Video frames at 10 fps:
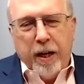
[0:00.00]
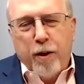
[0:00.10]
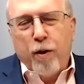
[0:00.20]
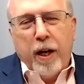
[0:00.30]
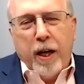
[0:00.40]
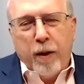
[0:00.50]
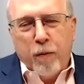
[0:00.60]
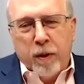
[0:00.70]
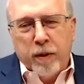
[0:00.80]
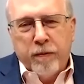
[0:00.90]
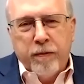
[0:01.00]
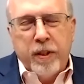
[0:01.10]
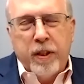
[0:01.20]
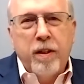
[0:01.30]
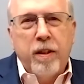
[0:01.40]
during any one
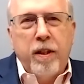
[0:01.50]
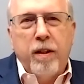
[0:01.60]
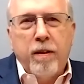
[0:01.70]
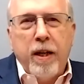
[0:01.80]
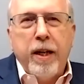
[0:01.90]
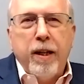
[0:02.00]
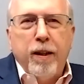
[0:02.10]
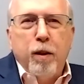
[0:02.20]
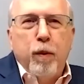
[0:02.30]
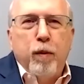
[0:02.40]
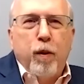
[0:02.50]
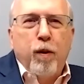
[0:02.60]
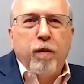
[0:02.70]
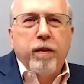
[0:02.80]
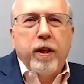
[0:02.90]
fiscal year, I need a little bit
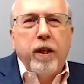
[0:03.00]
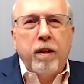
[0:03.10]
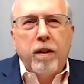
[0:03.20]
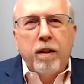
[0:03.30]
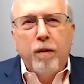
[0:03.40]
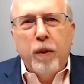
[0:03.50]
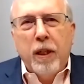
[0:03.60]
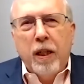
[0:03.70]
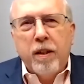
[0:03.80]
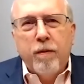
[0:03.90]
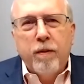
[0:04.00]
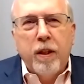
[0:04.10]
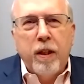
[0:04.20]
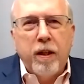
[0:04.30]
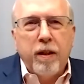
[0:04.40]
more over here, a little bit less over
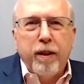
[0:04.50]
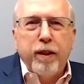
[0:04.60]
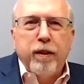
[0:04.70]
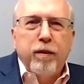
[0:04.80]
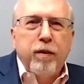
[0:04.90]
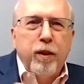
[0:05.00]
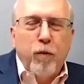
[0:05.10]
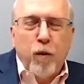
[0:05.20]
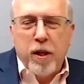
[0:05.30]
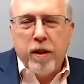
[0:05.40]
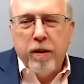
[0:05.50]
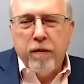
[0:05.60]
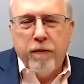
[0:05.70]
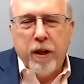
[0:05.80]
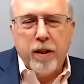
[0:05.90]
there, and want the
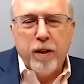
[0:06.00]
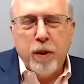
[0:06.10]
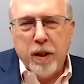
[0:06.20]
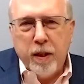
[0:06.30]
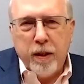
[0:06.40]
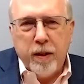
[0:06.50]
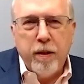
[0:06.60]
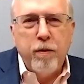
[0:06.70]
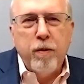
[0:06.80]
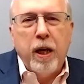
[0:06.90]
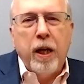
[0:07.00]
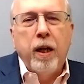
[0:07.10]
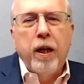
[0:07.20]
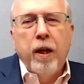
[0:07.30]
flexibility to do that.